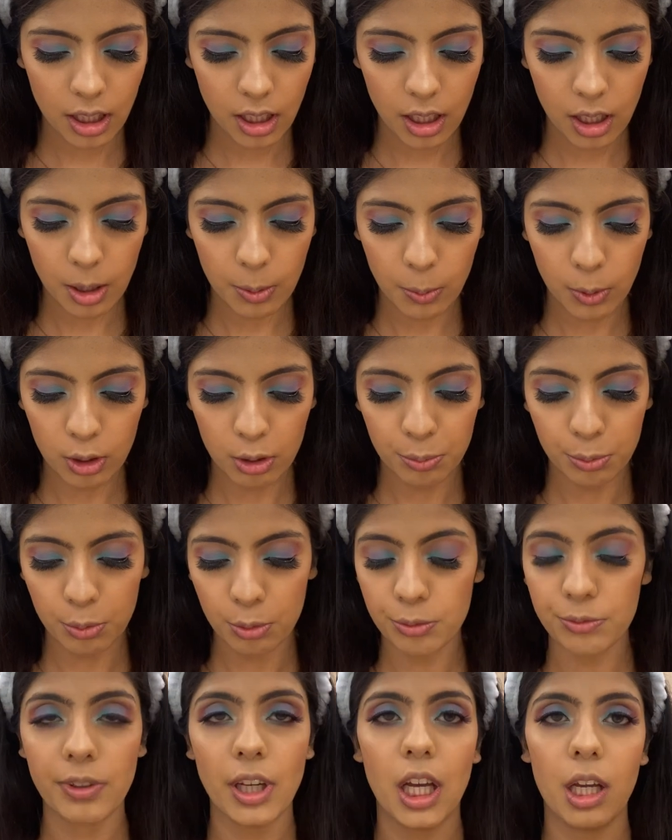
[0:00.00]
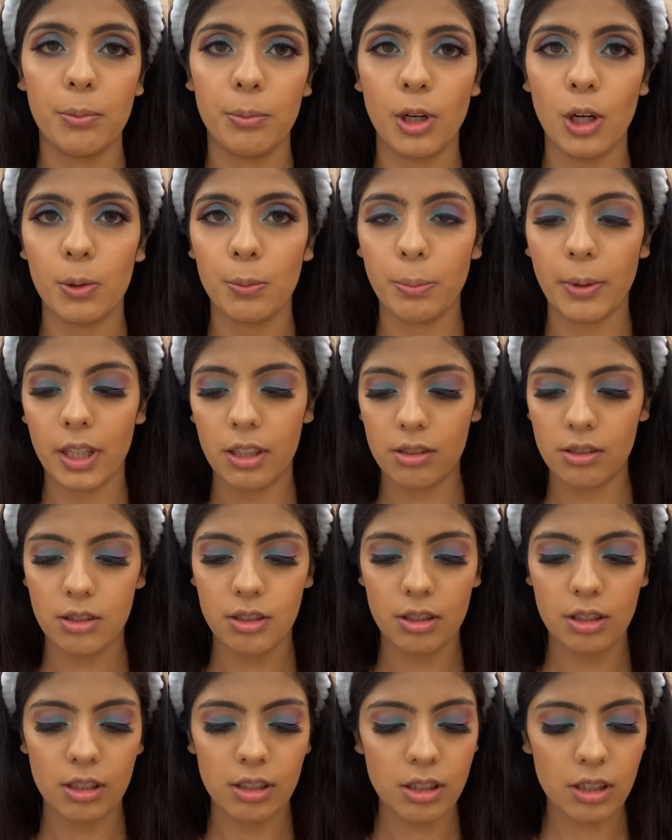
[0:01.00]
Clear Waterproof Eyebrow
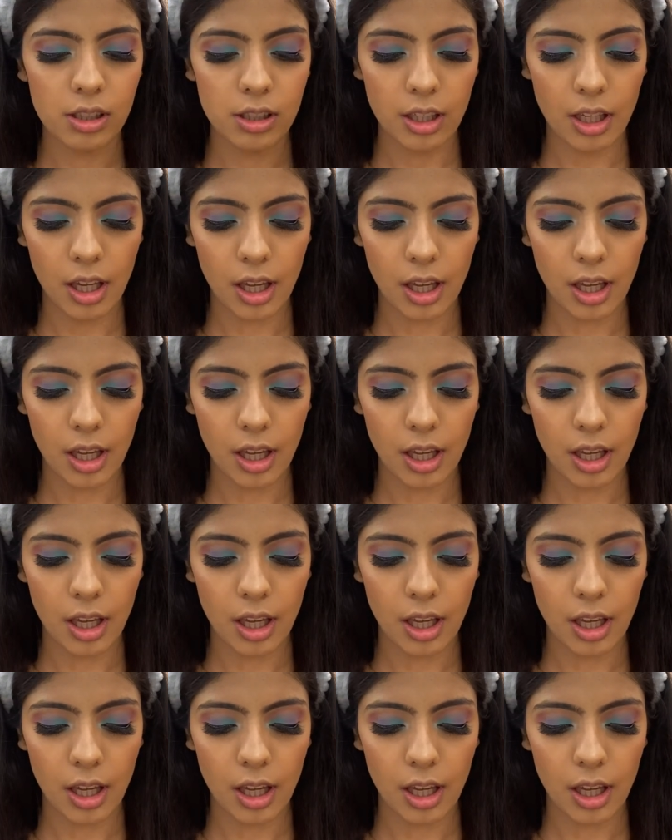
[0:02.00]
Pencil,